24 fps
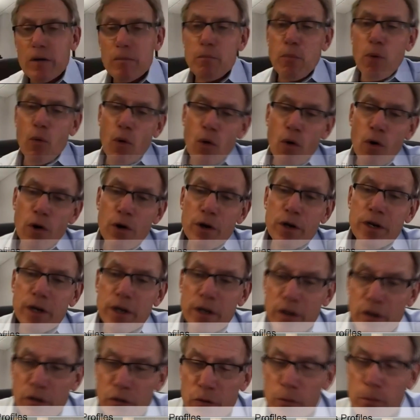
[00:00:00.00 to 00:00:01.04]
board and
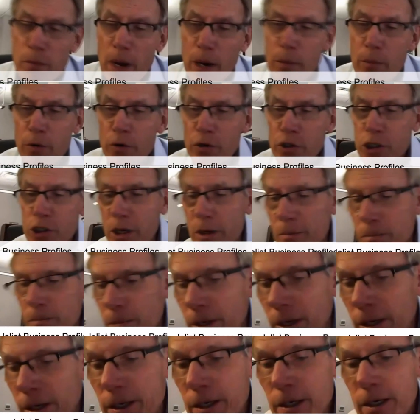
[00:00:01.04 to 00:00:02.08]
its membership
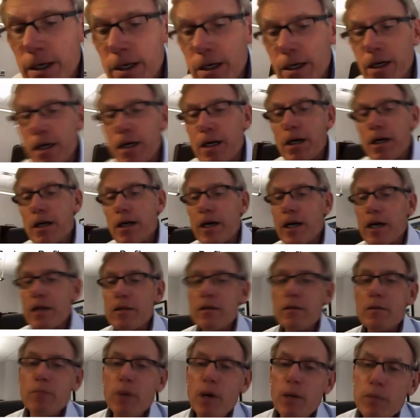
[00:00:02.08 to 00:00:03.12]

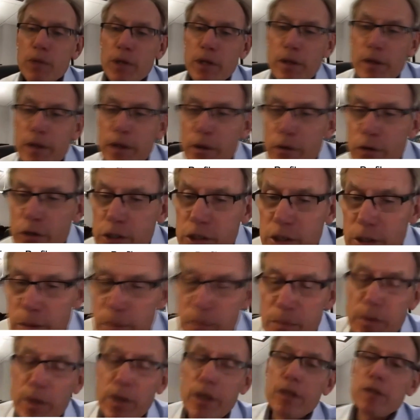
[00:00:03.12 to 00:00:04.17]
and the public
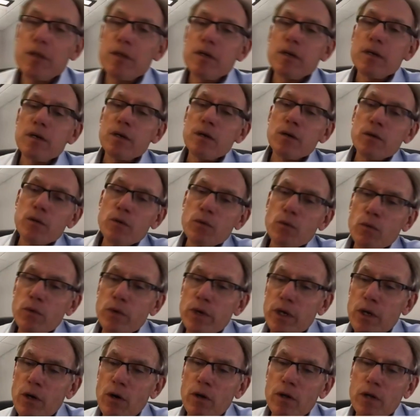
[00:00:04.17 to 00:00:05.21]
leadership that we